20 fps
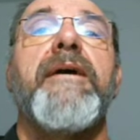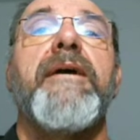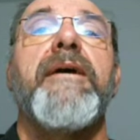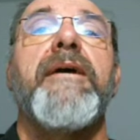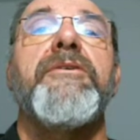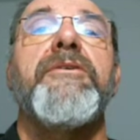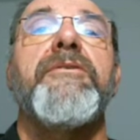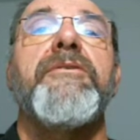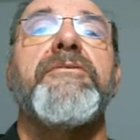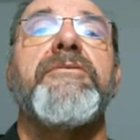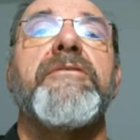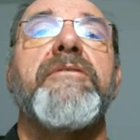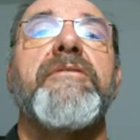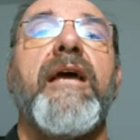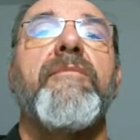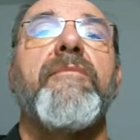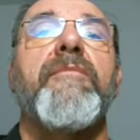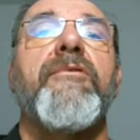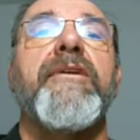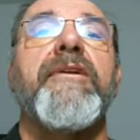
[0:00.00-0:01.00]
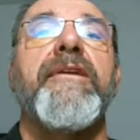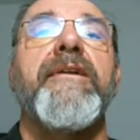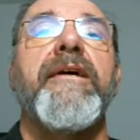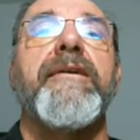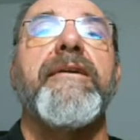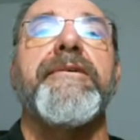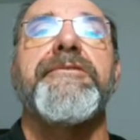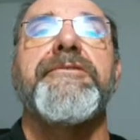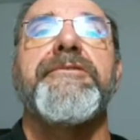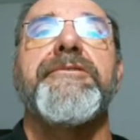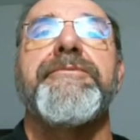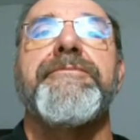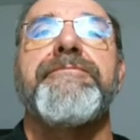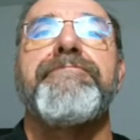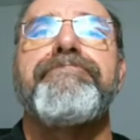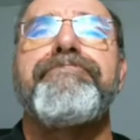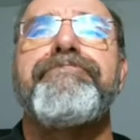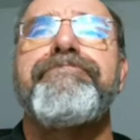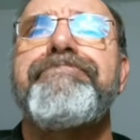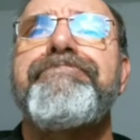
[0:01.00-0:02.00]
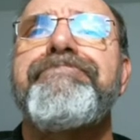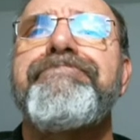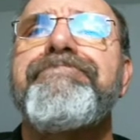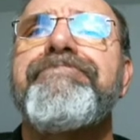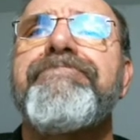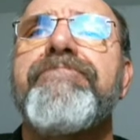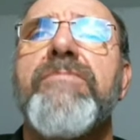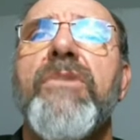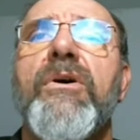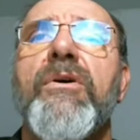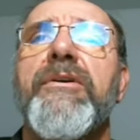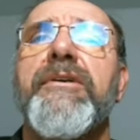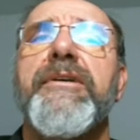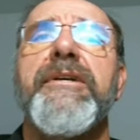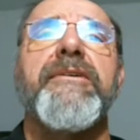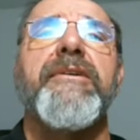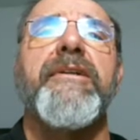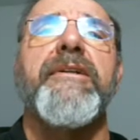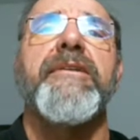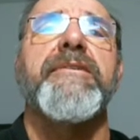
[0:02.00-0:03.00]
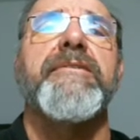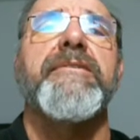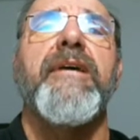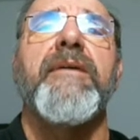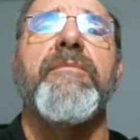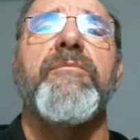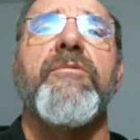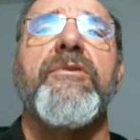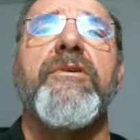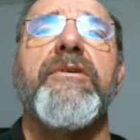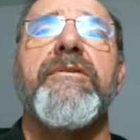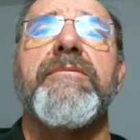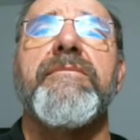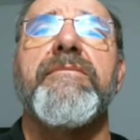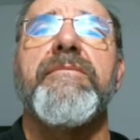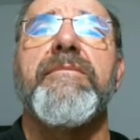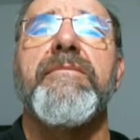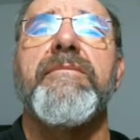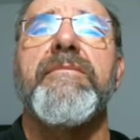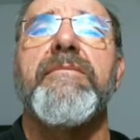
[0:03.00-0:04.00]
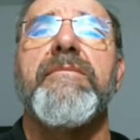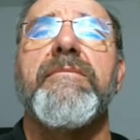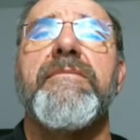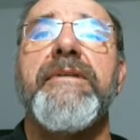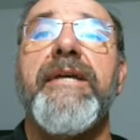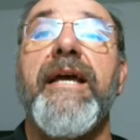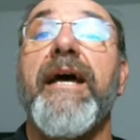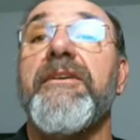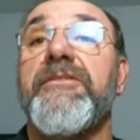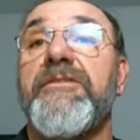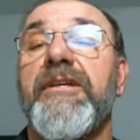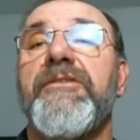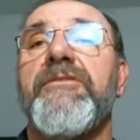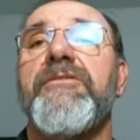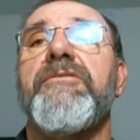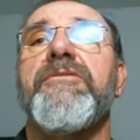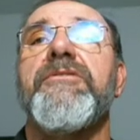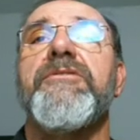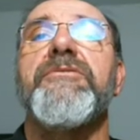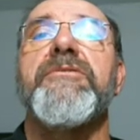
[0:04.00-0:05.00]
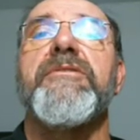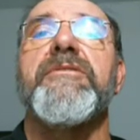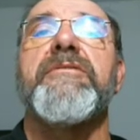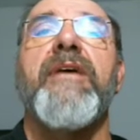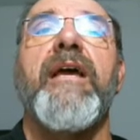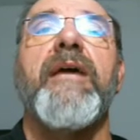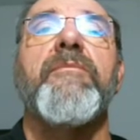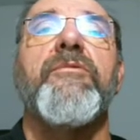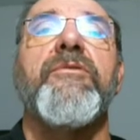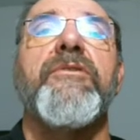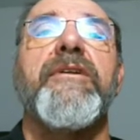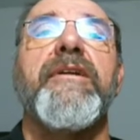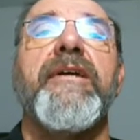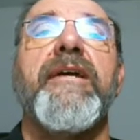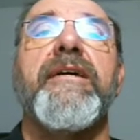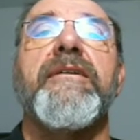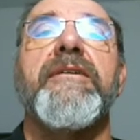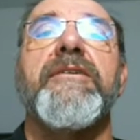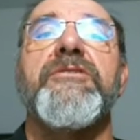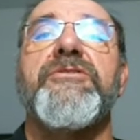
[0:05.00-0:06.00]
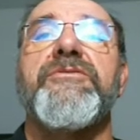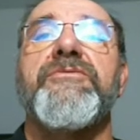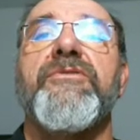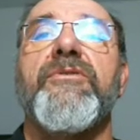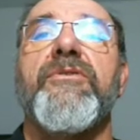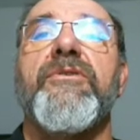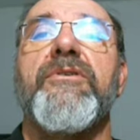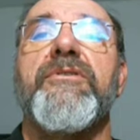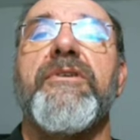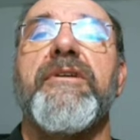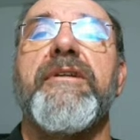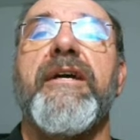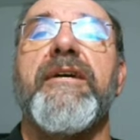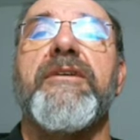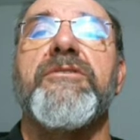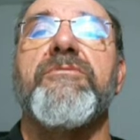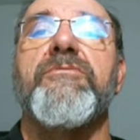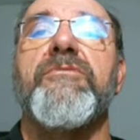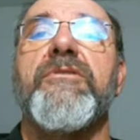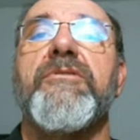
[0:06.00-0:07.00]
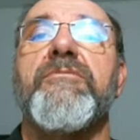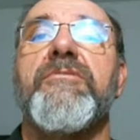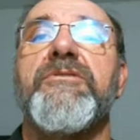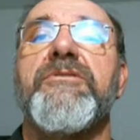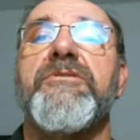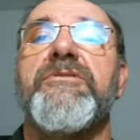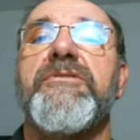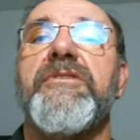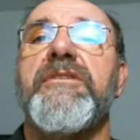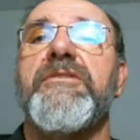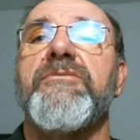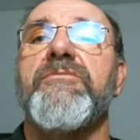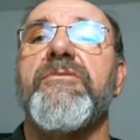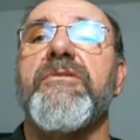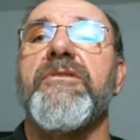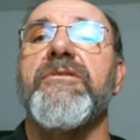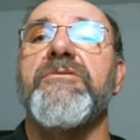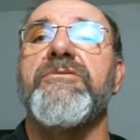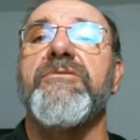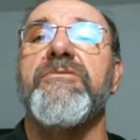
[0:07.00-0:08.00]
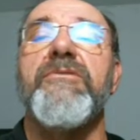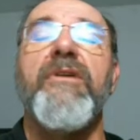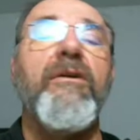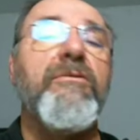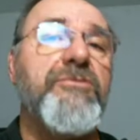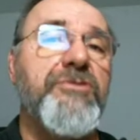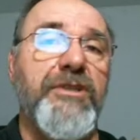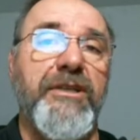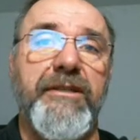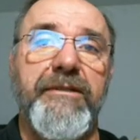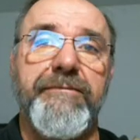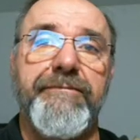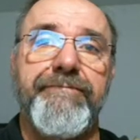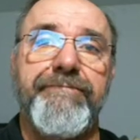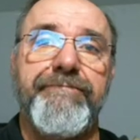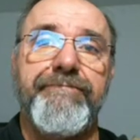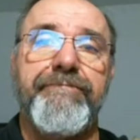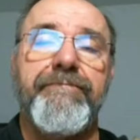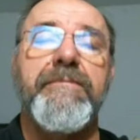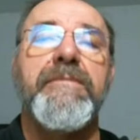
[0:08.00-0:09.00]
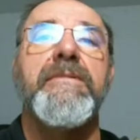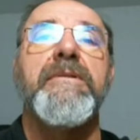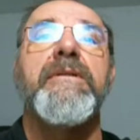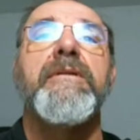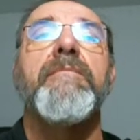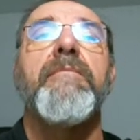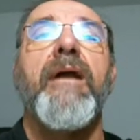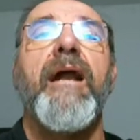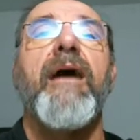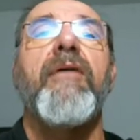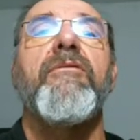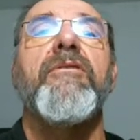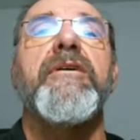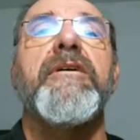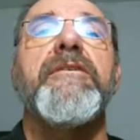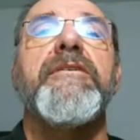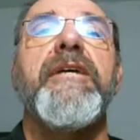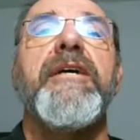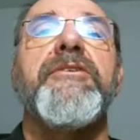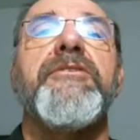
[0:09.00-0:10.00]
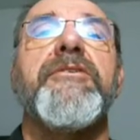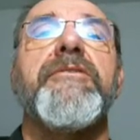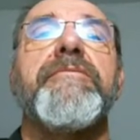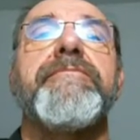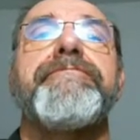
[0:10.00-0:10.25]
use the same word in English, or nearly the same word. Yes, they do use the same word in English for the next word, which is this word, sunochi. But I will continue.